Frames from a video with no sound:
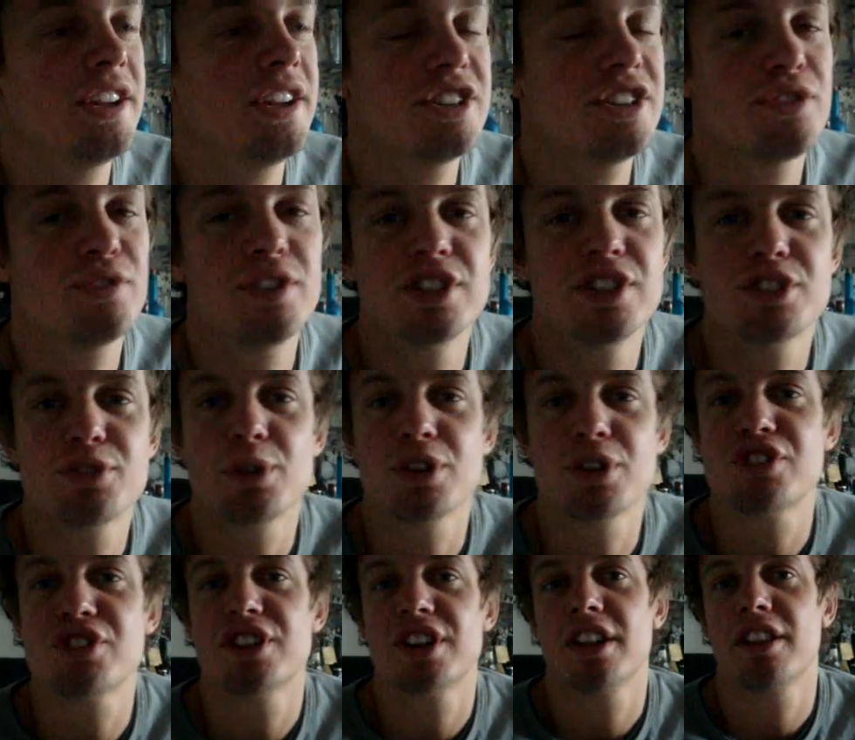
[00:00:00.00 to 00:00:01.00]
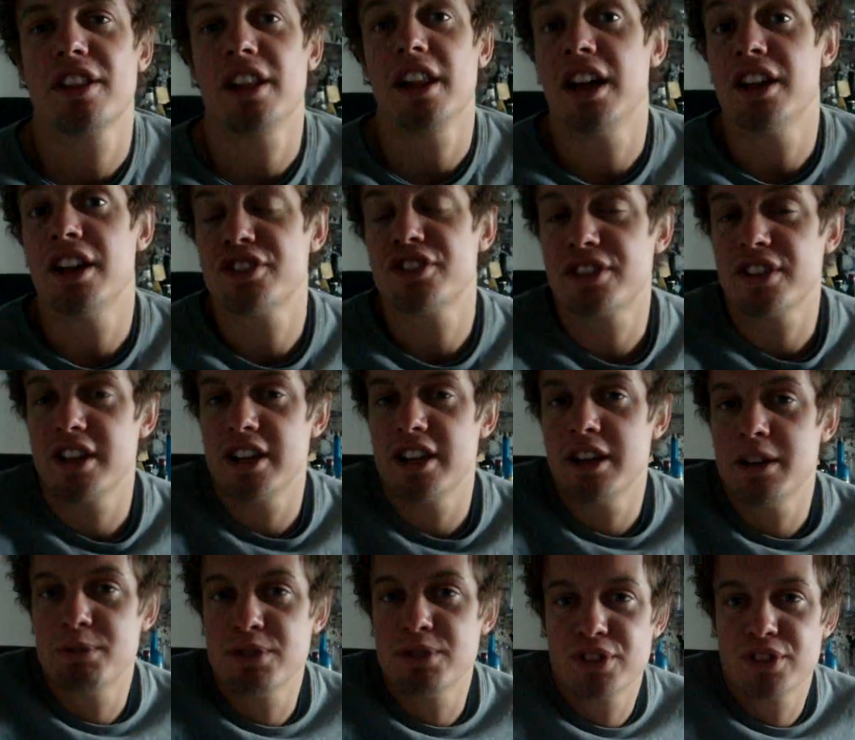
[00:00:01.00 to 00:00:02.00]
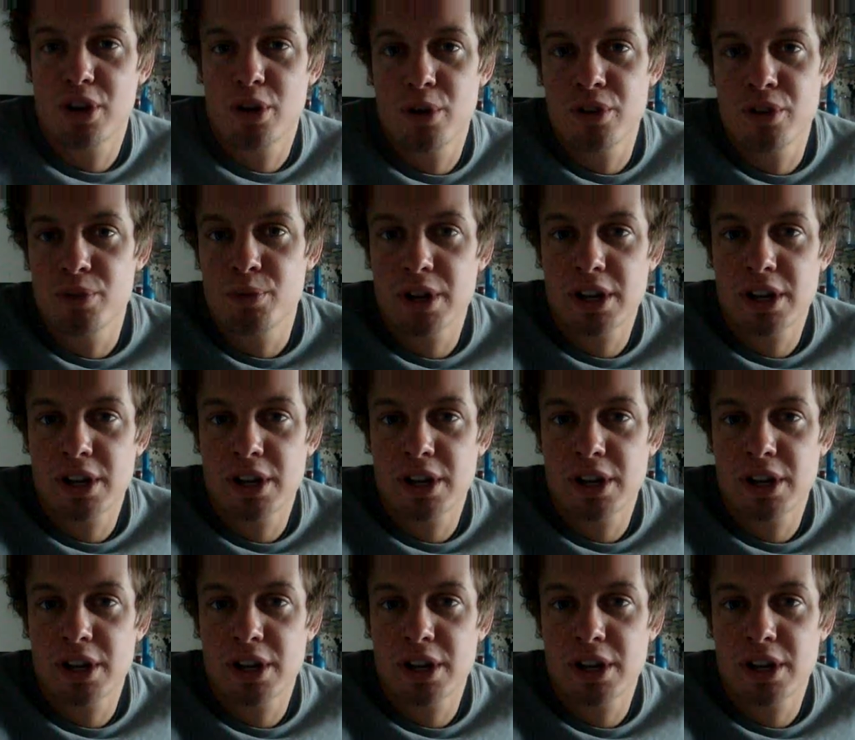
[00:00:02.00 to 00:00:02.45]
just finished watching the last episode,